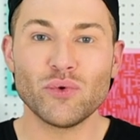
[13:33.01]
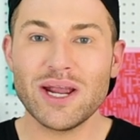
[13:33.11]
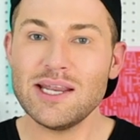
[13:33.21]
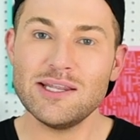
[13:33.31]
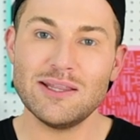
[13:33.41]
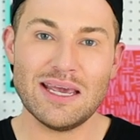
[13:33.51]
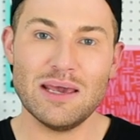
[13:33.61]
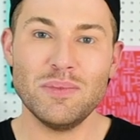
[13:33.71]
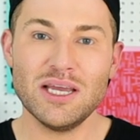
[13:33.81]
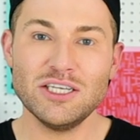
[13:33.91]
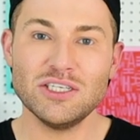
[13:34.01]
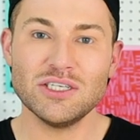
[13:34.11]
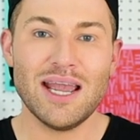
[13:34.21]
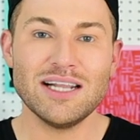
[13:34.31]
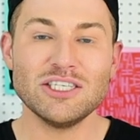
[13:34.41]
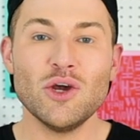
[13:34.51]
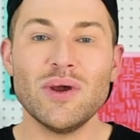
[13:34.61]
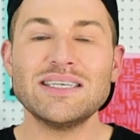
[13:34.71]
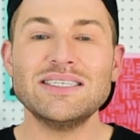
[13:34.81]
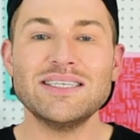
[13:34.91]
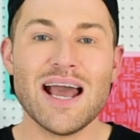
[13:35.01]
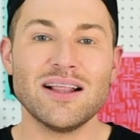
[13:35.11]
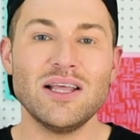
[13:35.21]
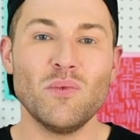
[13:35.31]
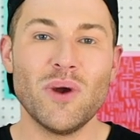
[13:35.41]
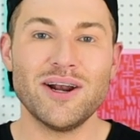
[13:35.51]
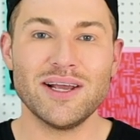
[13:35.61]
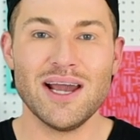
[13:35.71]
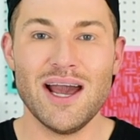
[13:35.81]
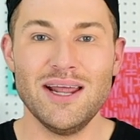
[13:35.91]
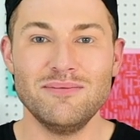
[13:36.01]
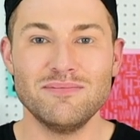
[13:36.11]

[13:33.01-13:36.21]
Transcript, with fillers: read the image and to know exactly where to cut.